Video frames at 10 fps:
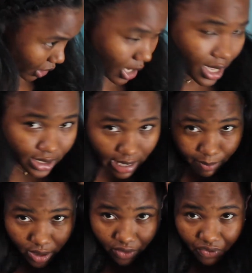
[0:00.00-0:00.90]
fix my
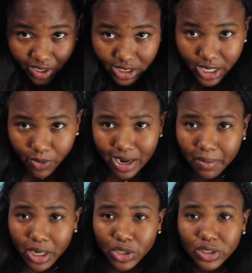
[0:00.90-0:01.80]
hair a bit, pull up
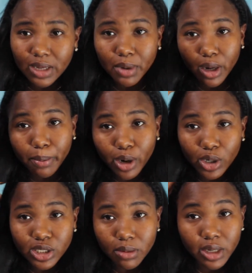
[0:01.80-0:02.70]
some of the hair from
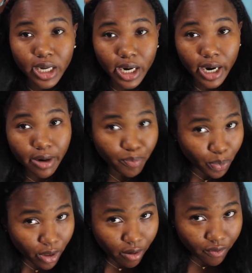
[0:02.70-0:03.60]
underneath the
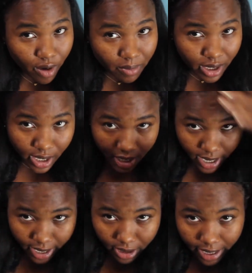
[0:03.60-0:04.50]
wig to lay
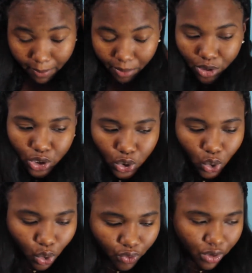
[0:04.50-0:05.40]
over it so it looks more
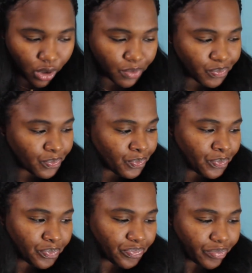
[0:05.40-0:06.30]
natural,
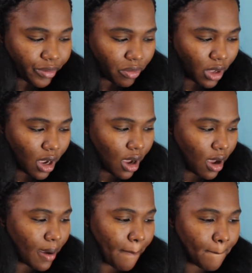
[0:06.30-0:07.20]
and I'm
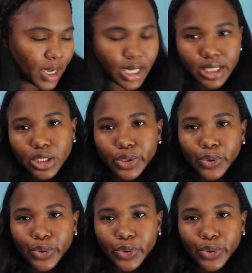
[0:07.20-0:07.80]
going to lay my